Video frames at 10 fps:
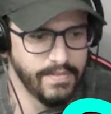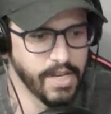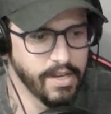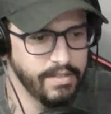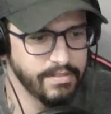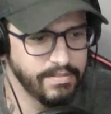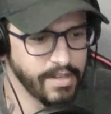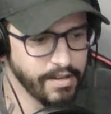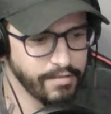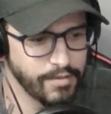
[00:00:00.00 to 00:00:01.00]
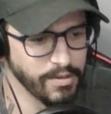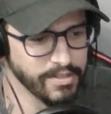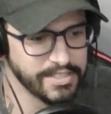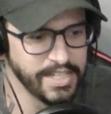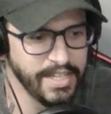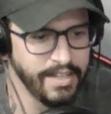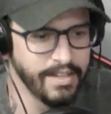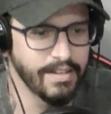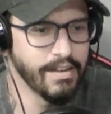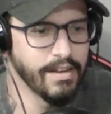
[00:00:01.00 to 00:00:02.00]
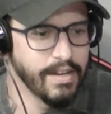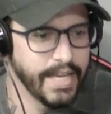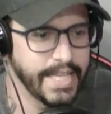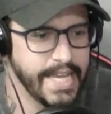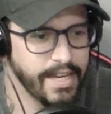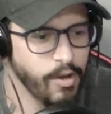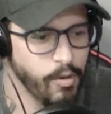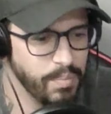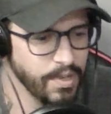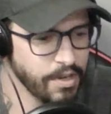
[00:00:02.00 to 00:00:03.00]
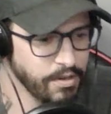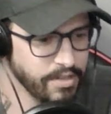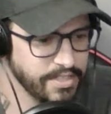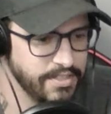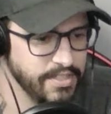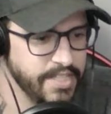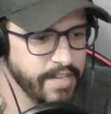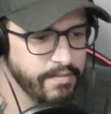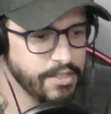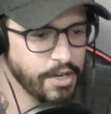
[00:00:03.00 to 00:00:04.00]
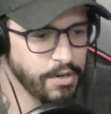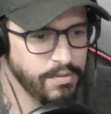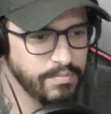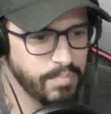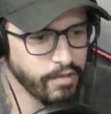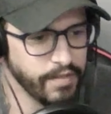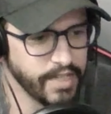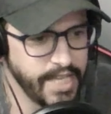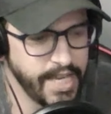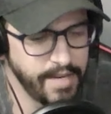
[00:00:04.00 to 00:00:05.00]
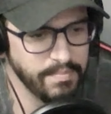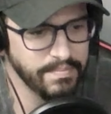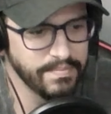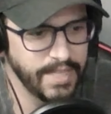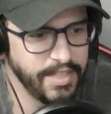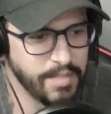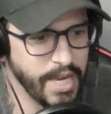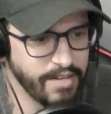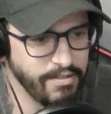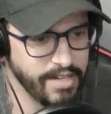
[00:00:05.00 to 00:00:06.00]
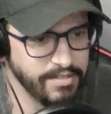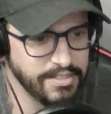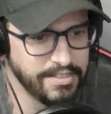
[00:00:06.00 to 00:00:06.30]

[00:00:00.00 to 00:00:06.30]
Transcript: Yeah, yeah, of course. Uh, I can't help but notice the David Cone perfect game in the background.